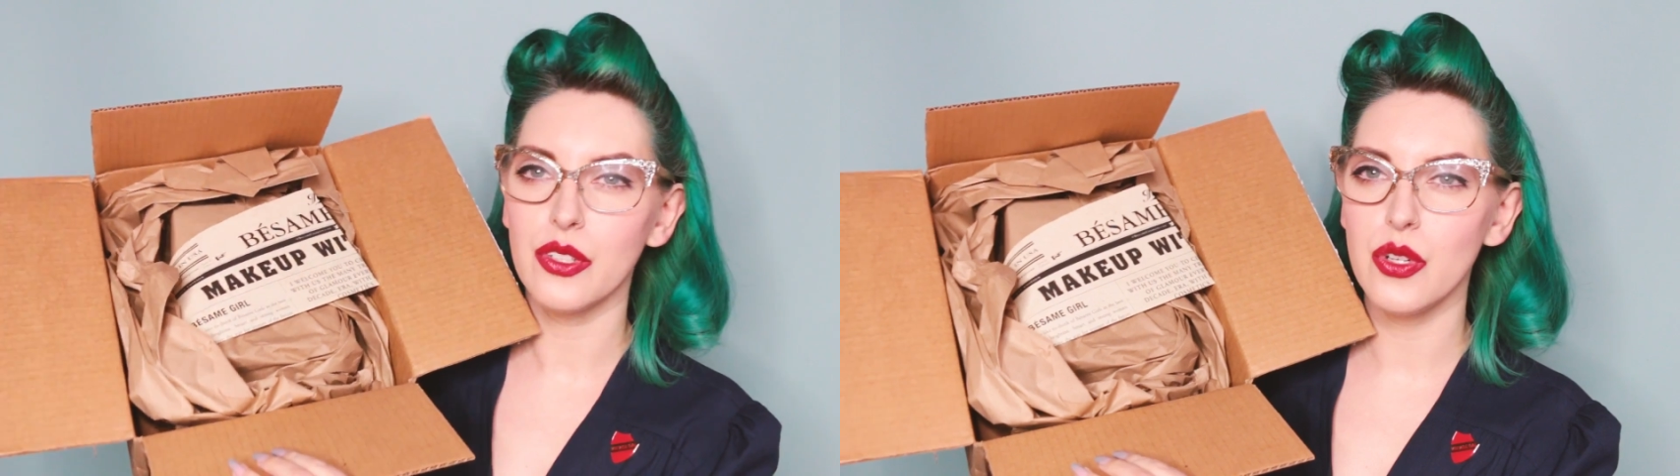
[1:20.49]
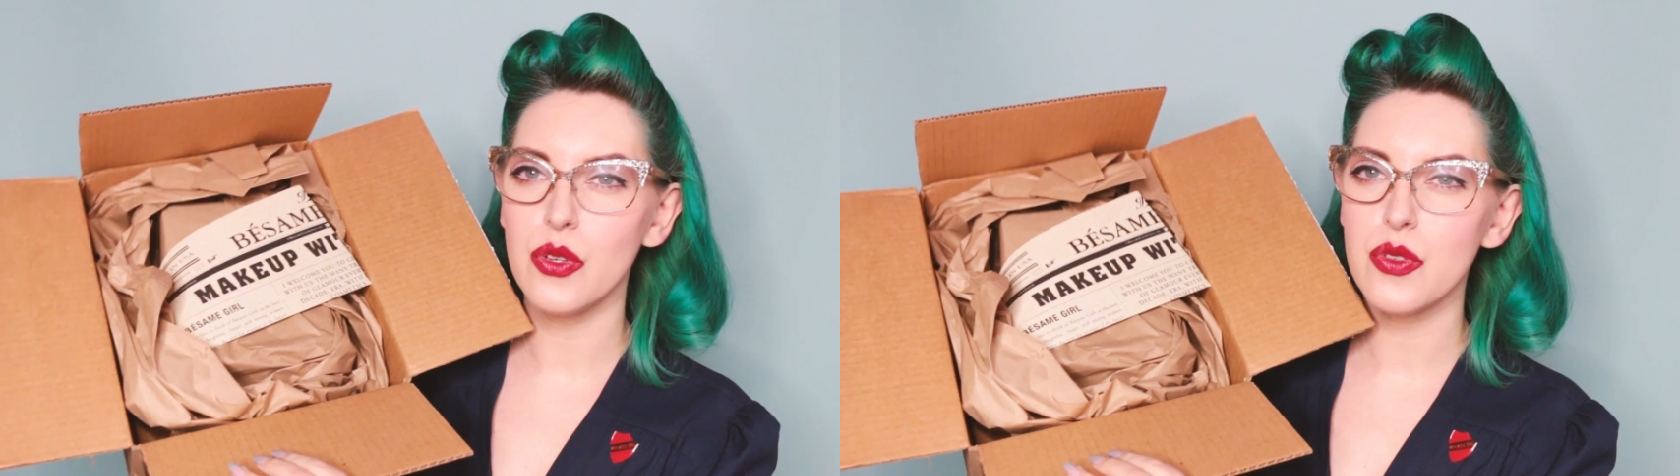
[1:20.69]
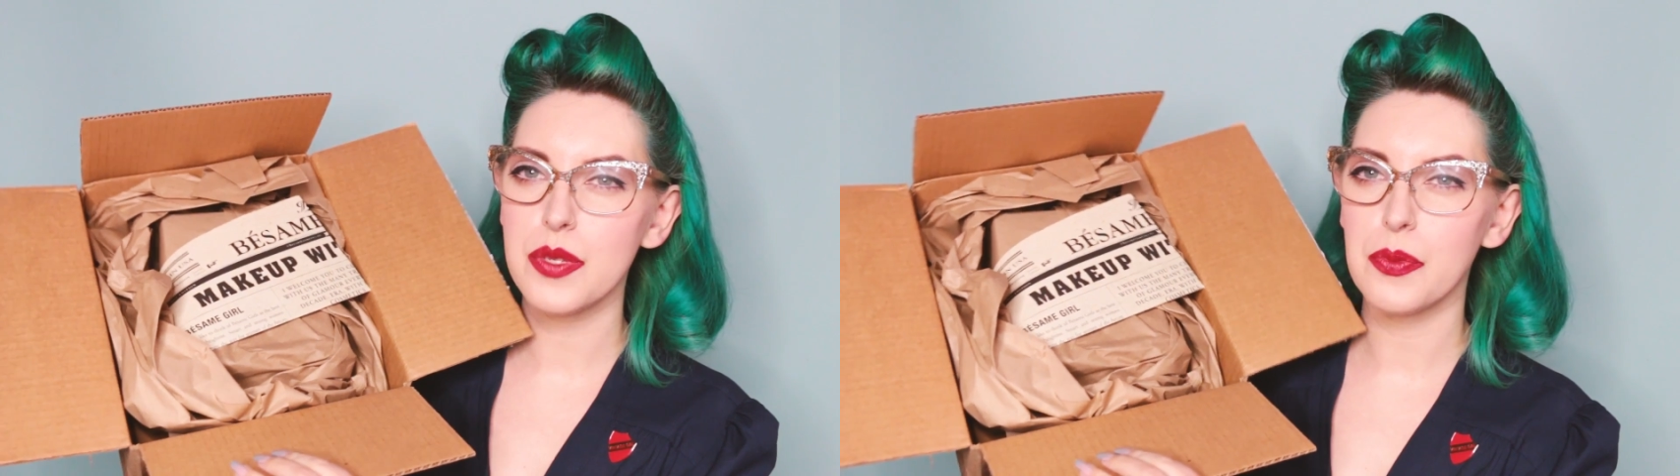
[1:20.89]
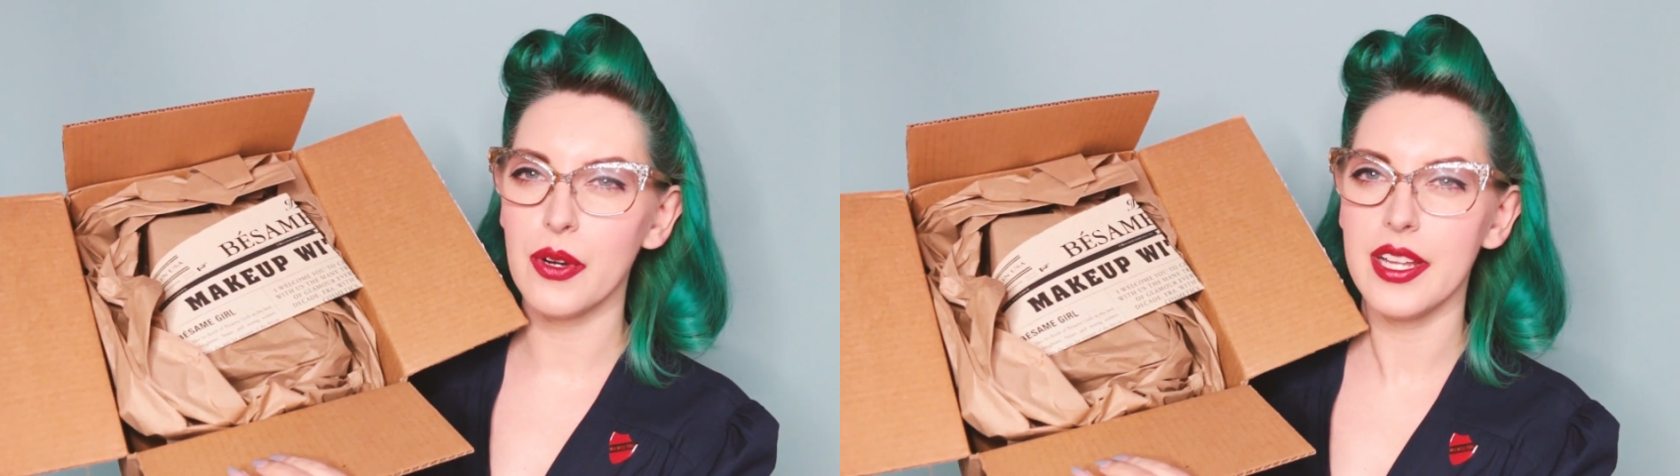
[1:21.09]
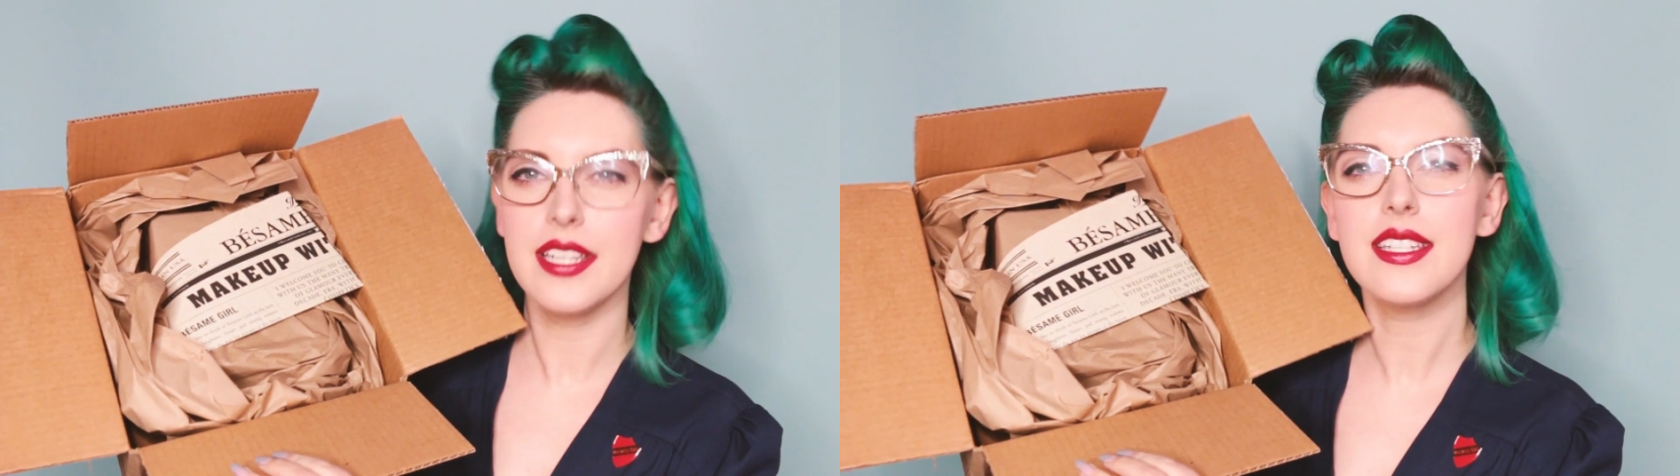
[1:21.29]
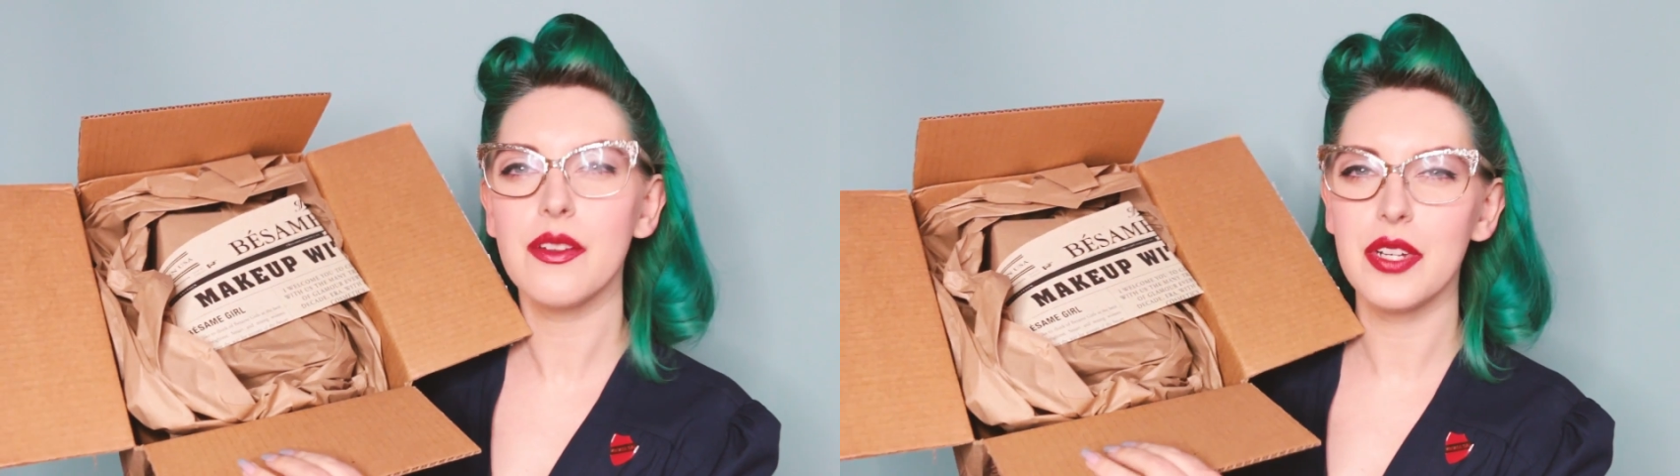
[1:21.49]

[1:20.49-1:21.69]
newsprint,